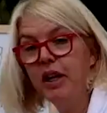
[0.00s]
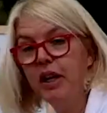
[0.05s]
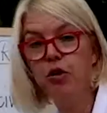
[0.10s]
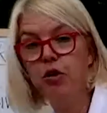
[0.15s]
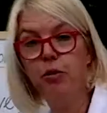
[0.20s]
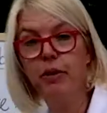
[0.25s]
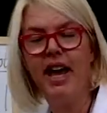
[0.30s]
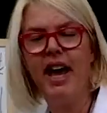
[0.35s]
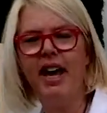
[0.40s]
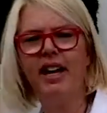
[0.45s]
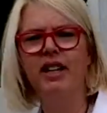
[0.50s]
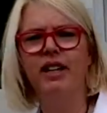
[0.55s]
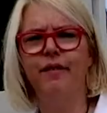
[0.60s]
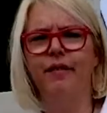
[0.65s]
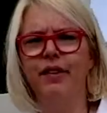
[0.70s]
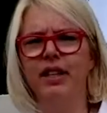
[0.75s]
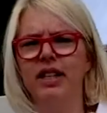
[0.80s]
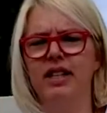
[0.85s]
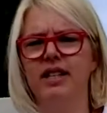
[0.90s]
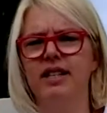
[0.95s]
creative
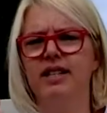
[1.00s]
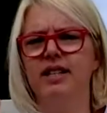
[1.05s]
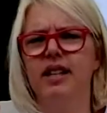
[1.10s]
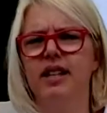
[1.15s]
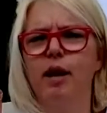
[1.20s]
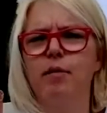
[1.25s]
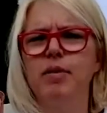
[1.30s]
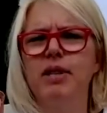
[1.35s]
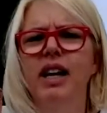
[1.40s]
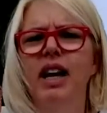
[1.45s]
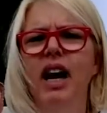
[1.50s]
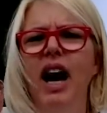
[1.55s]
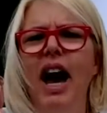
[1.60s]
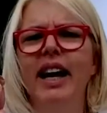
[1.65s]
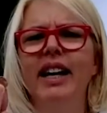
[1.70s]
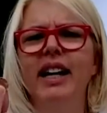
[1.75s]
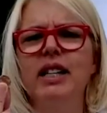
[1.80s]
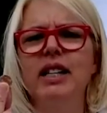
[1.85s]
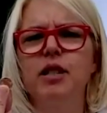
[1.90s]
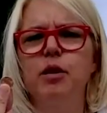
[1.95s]
in these times.
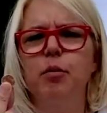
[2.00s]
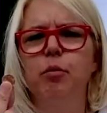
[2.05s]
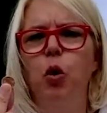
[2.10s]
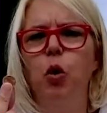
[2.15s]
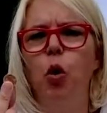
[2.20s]
I got some